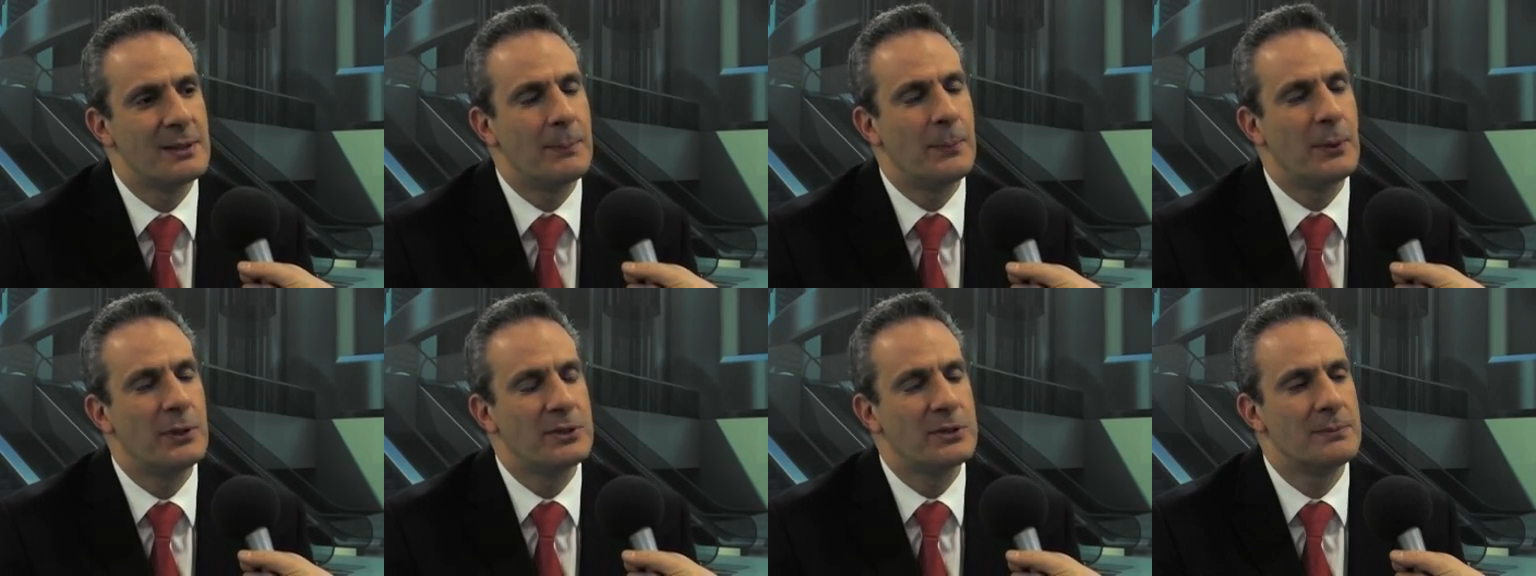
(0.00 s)

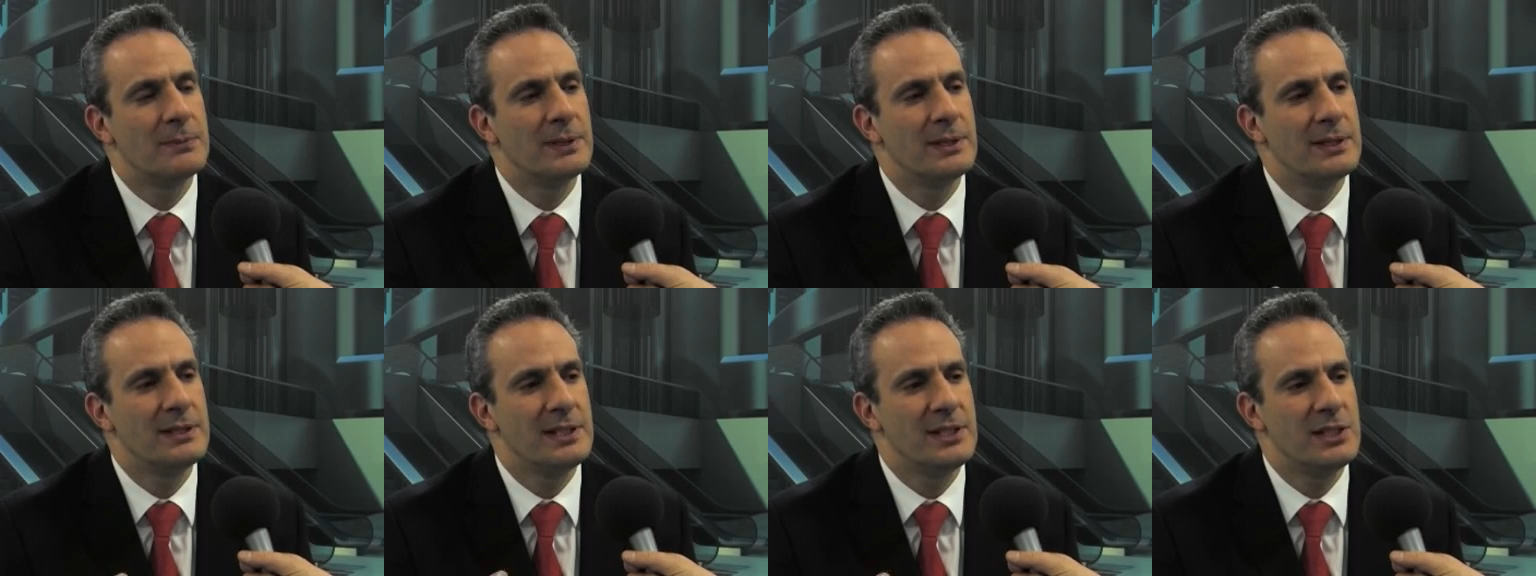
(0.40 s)
the
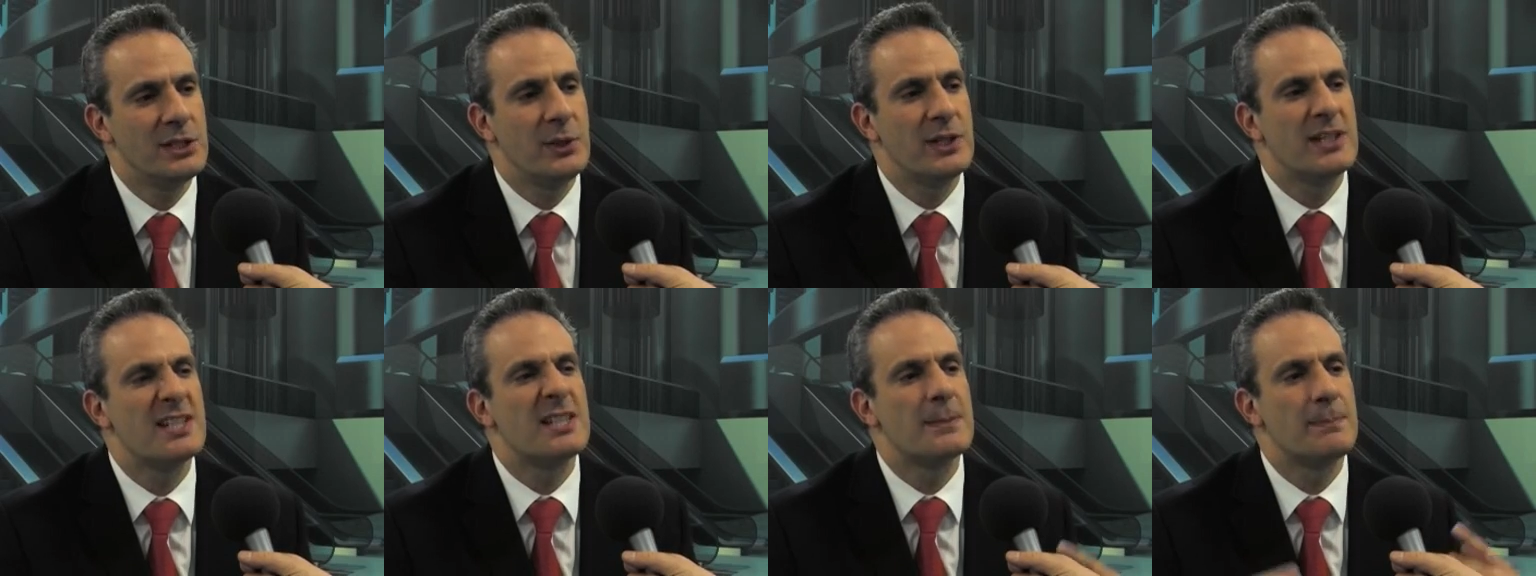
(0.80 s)
possibility
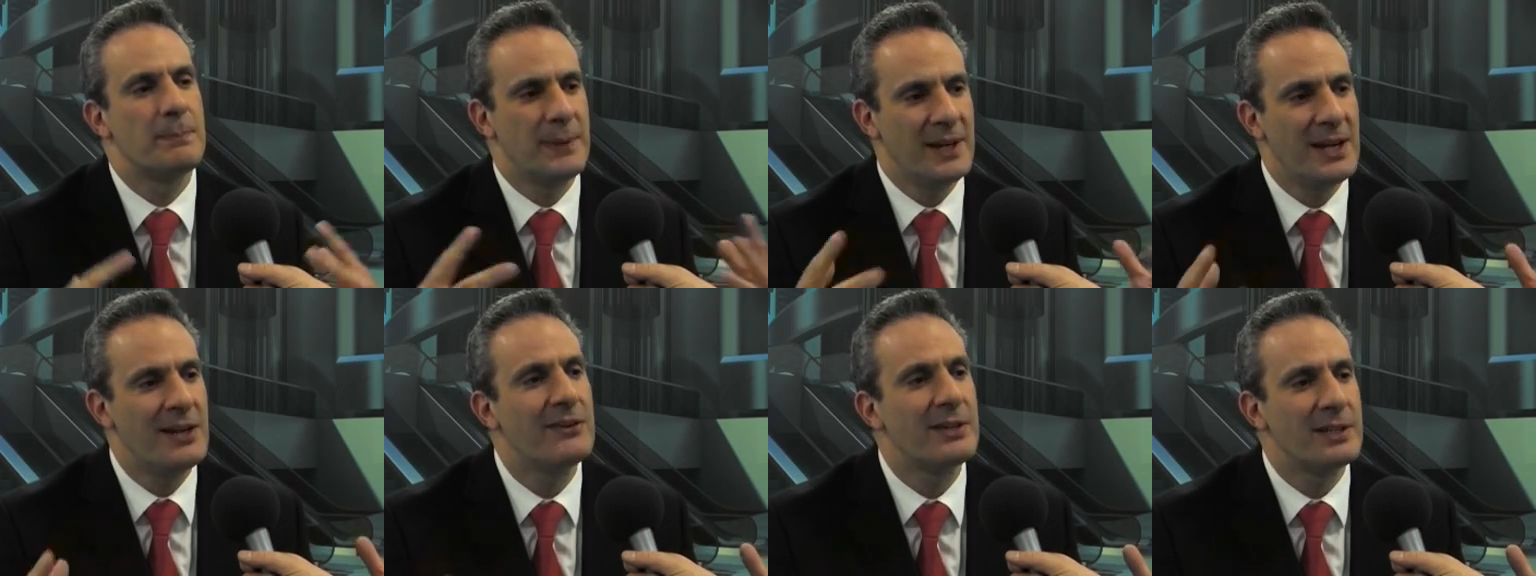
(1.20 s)
to
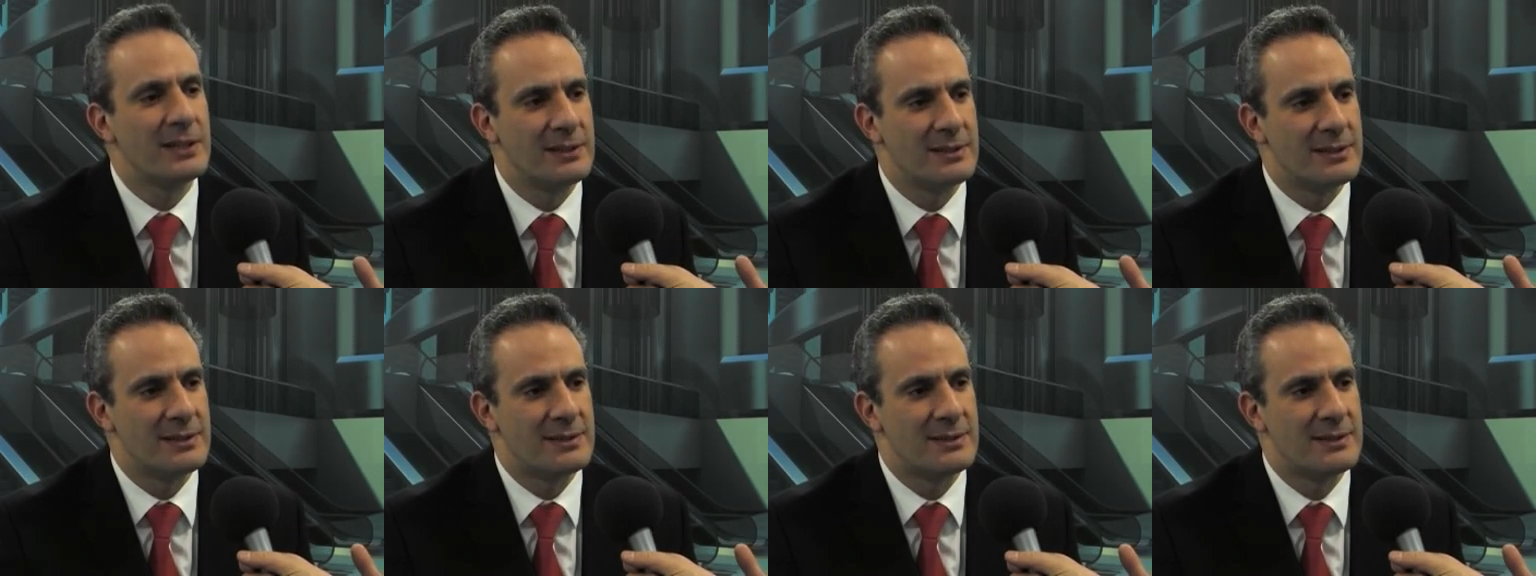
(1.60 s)

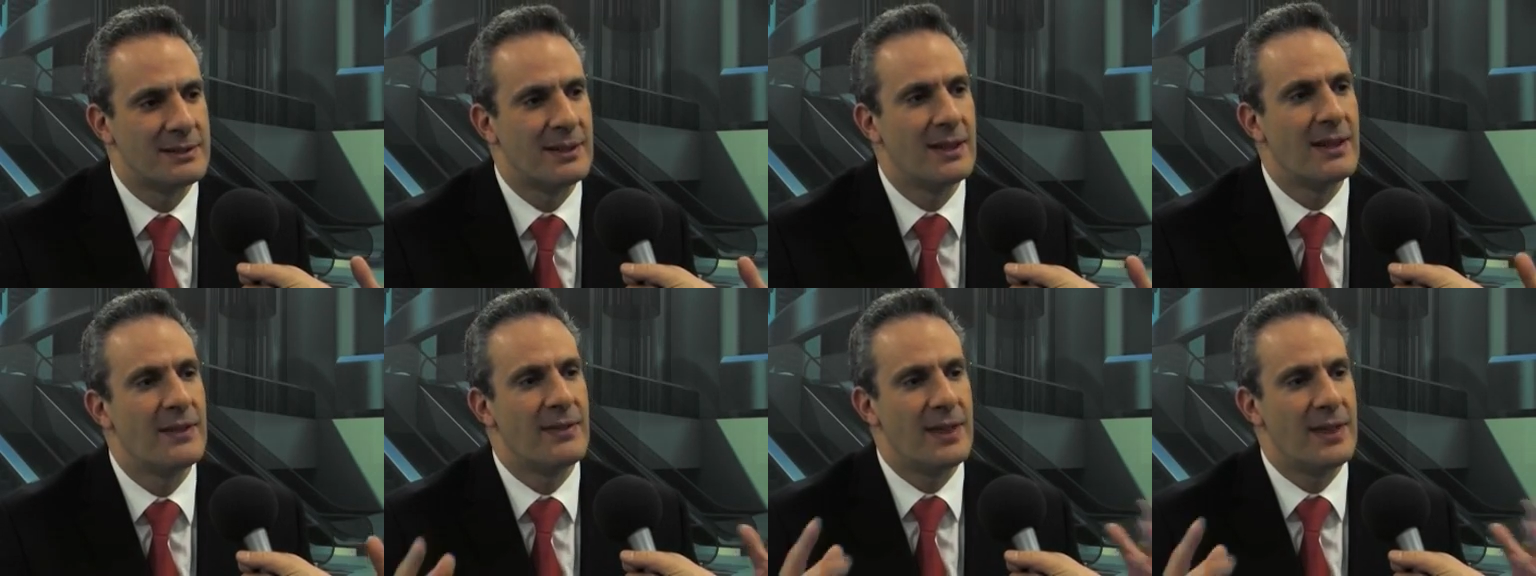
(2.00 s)
experience